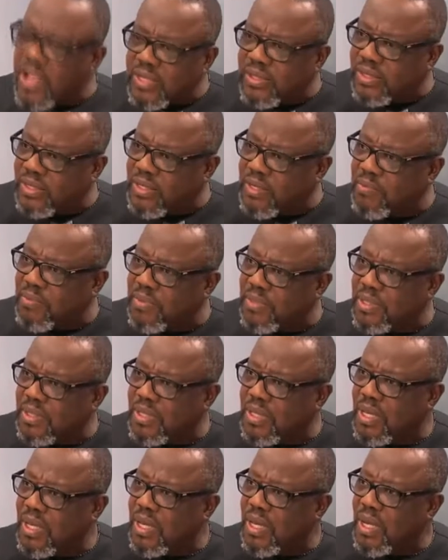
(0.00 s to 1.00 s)

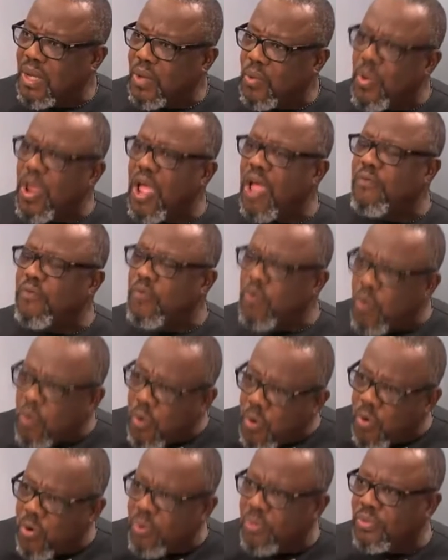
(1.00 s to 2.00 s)
customs, we have
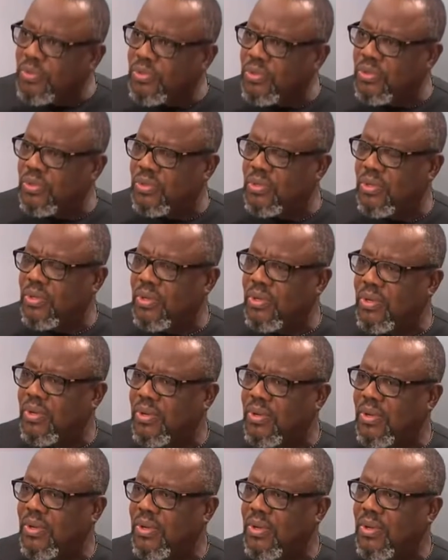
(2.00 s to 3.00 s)
norms.
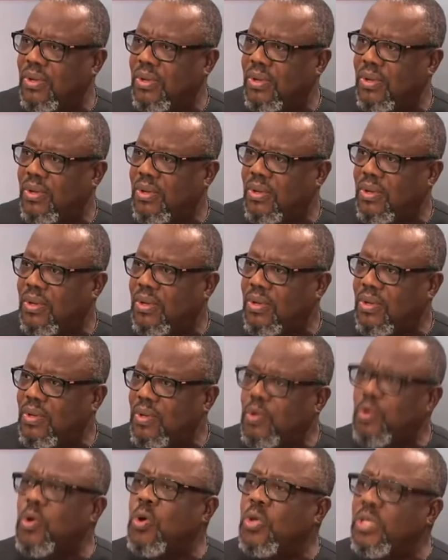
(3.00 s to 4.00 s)

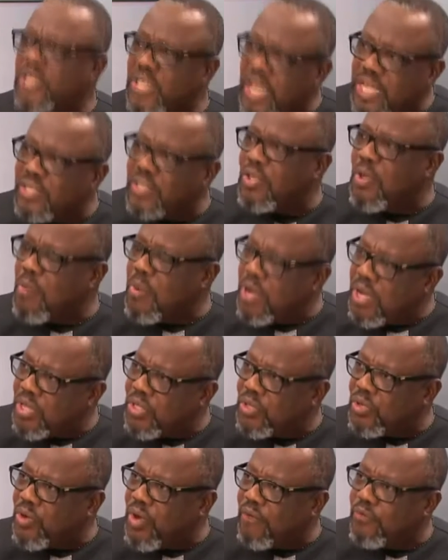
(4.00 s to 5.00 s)
You don't touch
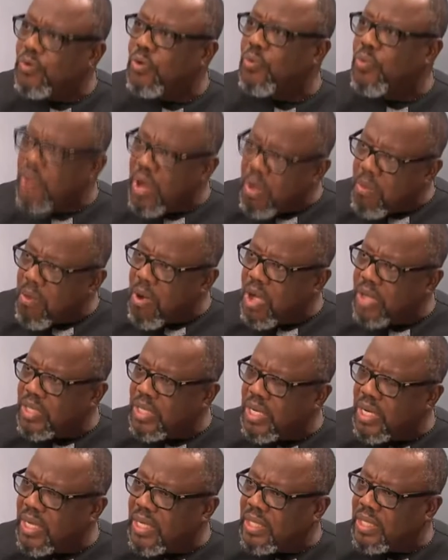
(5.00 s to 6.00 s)
somebody's grave to
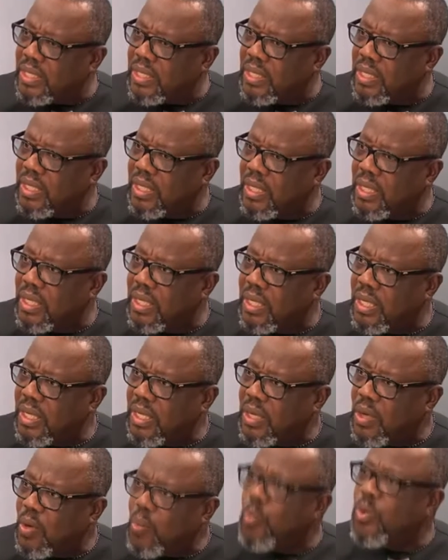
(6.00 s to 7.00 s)
remodel it
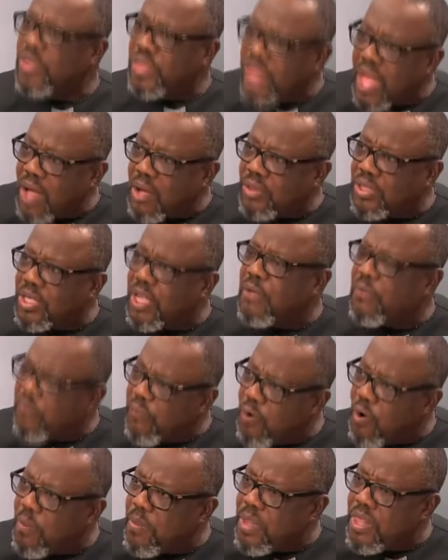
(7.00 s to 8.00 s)
without
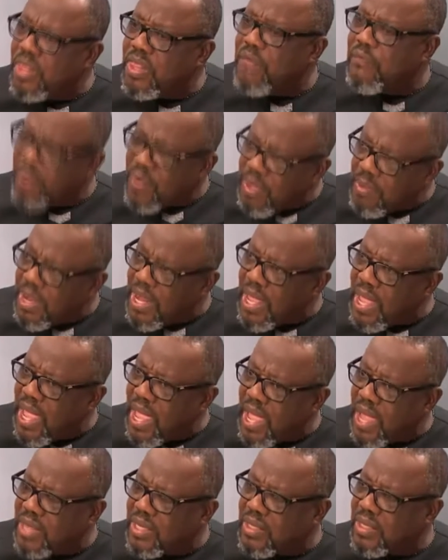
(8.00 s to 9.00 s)
informing the family
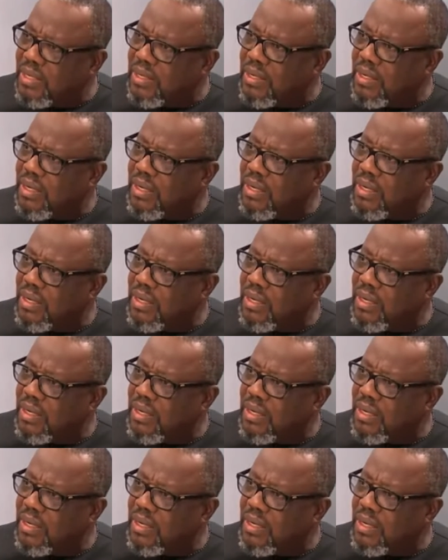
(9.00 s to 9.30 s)
head